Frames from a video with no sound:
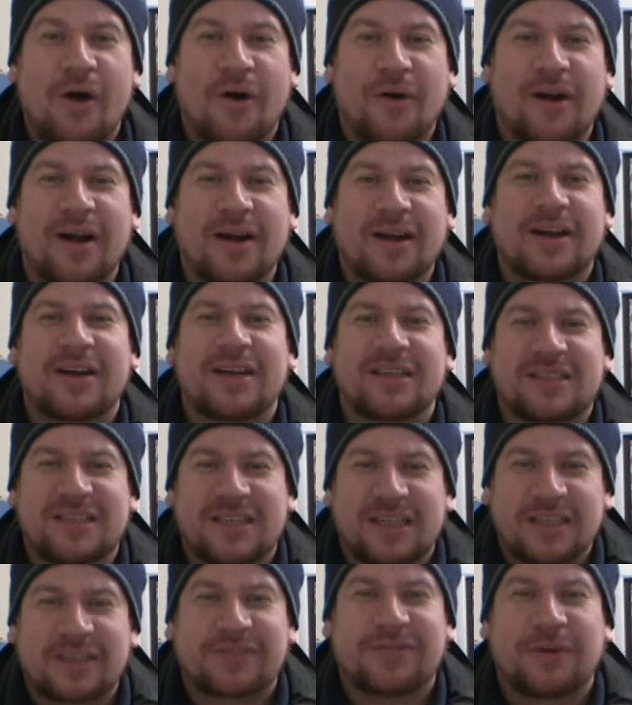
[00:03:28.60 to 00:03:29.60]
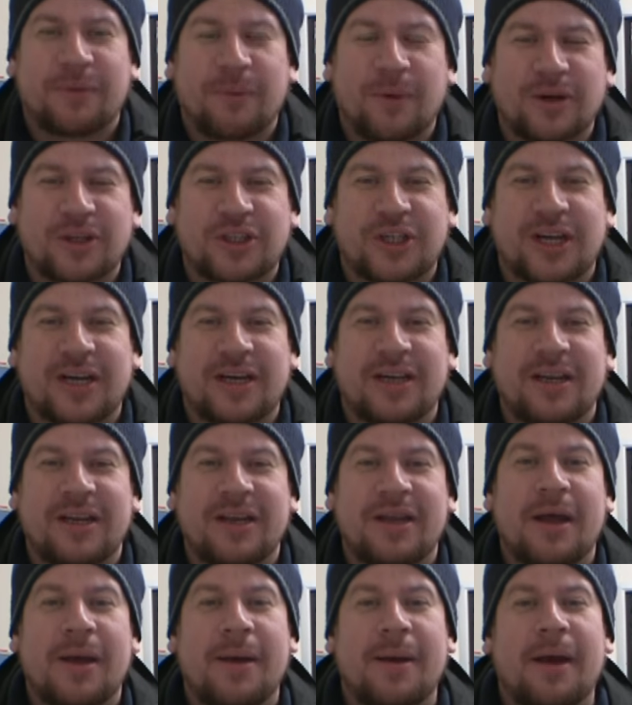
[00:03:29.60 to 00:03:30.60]
Alright guys, thanks for watching.
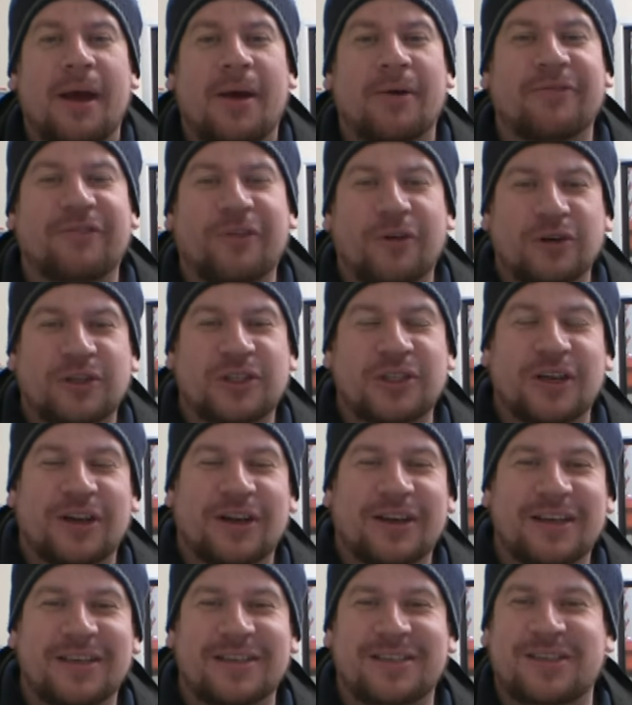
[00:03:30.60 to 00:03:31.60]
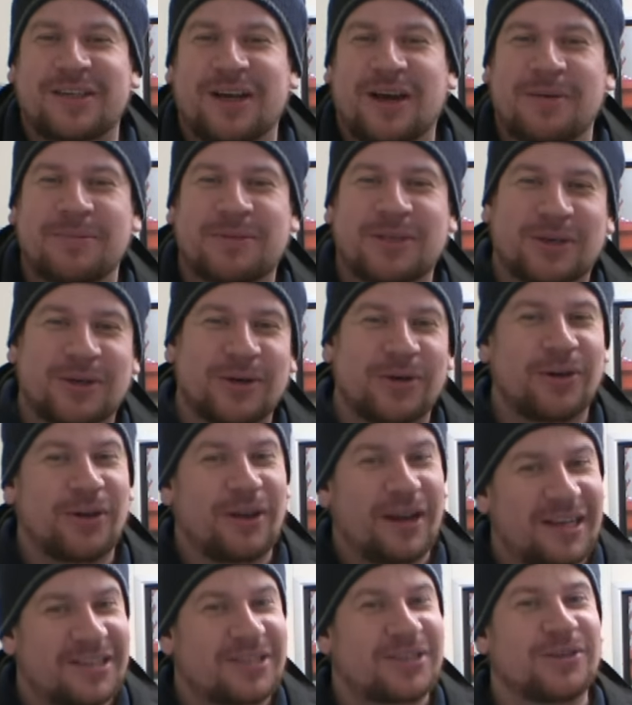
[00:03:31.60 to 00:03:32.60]
Unfortunately it's time to call
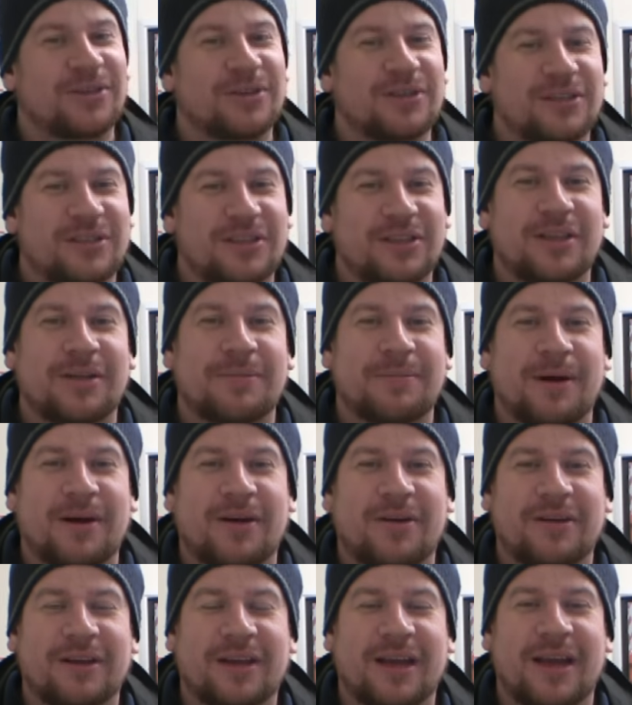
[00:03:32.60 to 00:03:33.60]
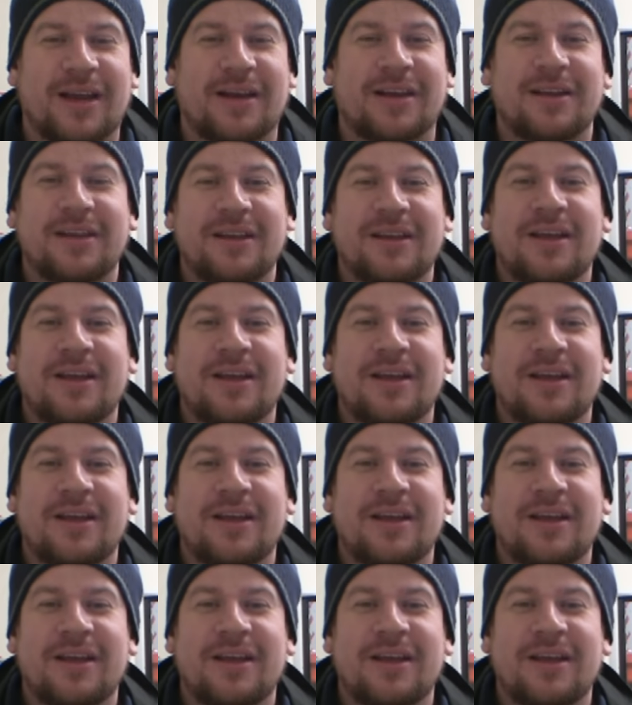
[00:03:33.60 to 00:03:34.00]
last orders at the bar again.